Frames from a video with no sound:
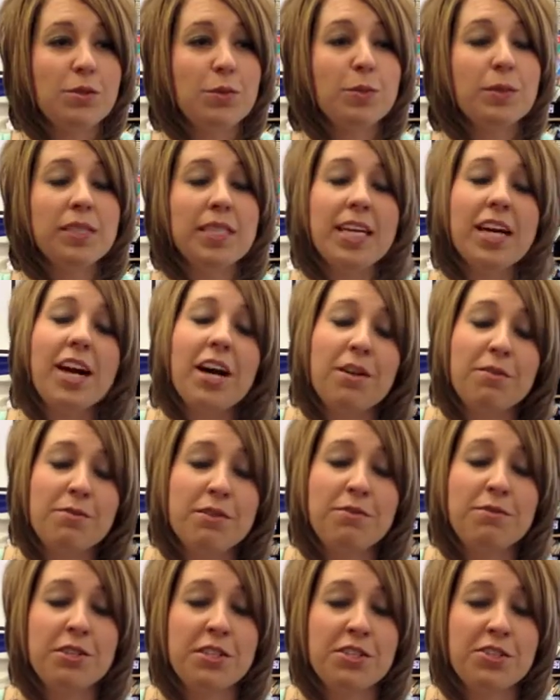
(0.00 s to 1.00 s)
really hard
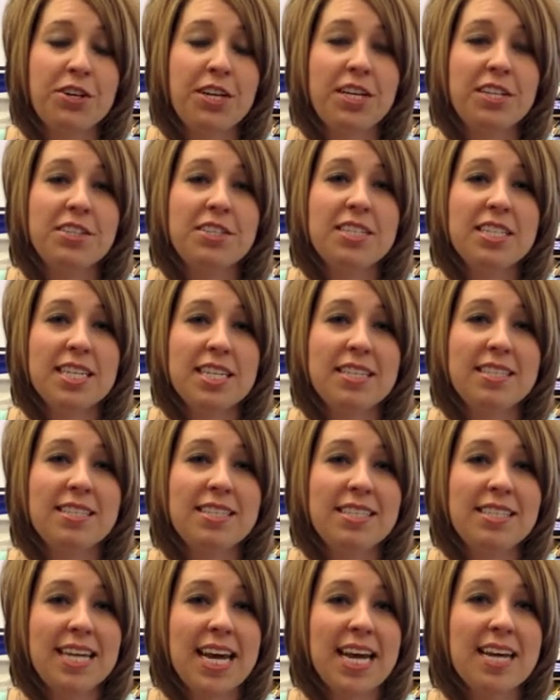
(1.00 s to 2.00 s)
for first graders to,
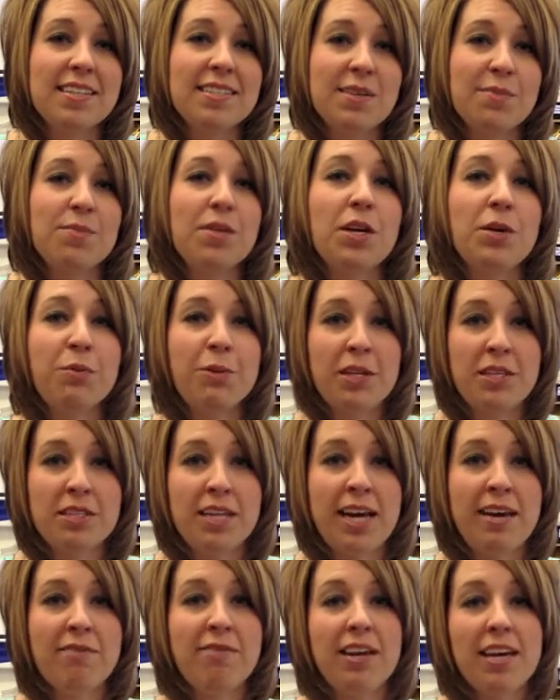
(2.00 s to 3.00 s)
to take something real
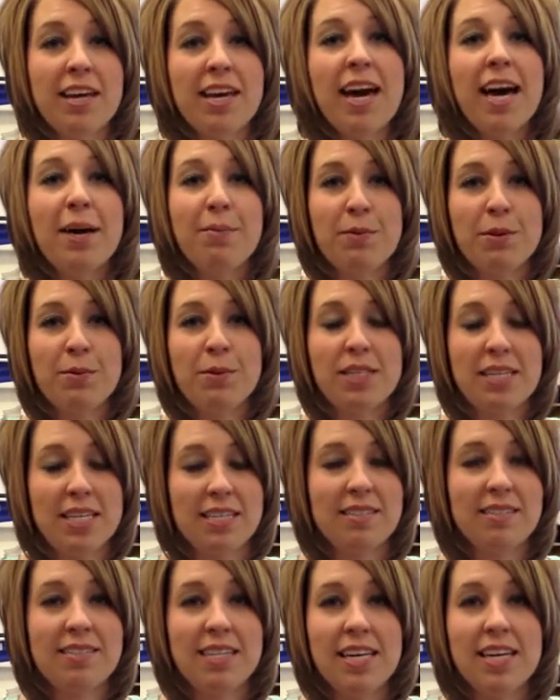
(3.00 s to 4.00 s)
life and copy what
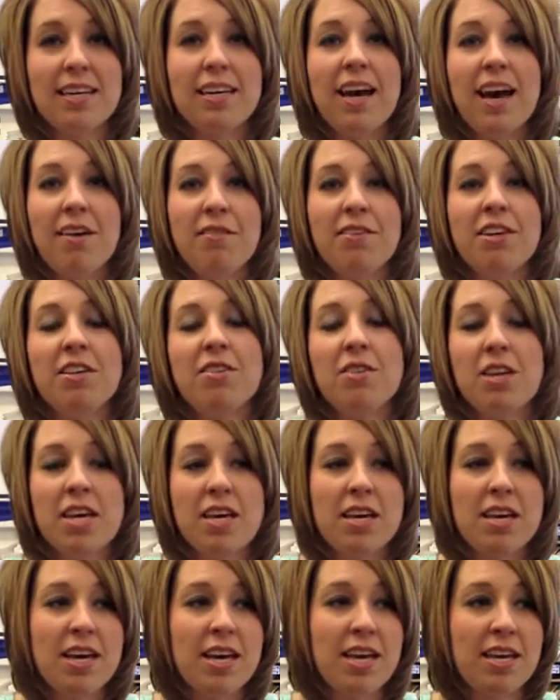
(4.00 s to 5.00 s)
they see.
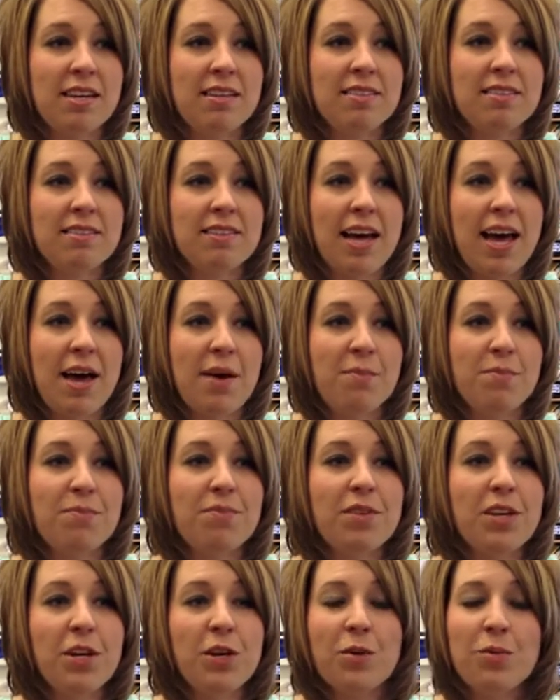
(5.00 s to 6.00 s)
Everything is, um,
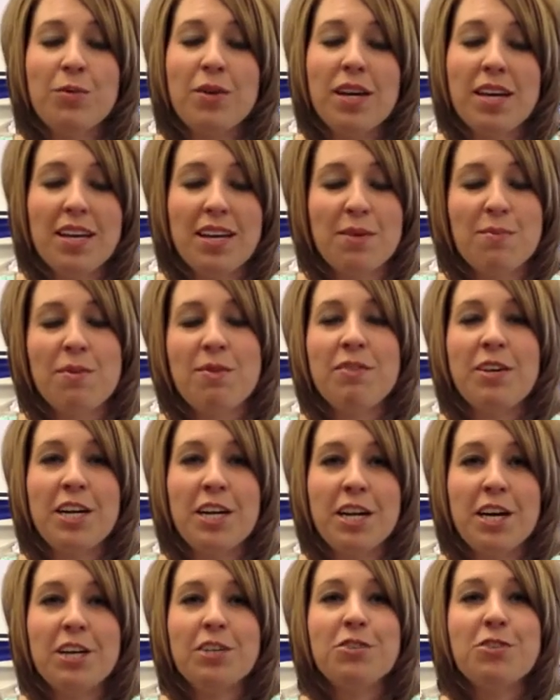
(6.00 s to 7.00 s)
you know, it can be
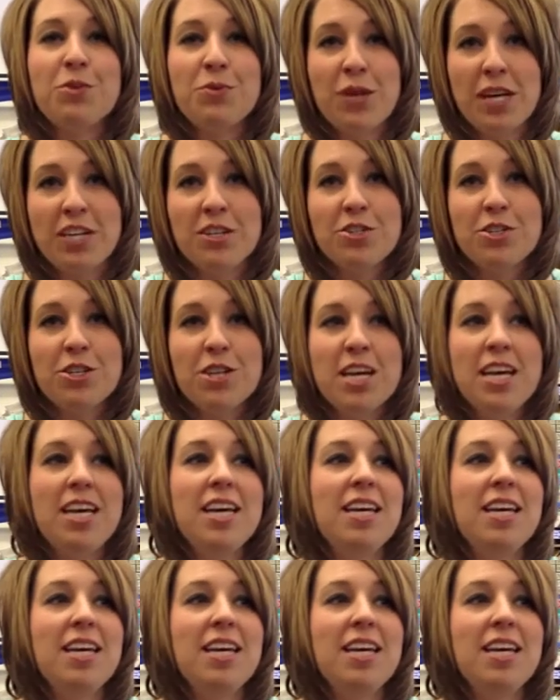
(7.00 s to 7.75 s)
very cartoonish.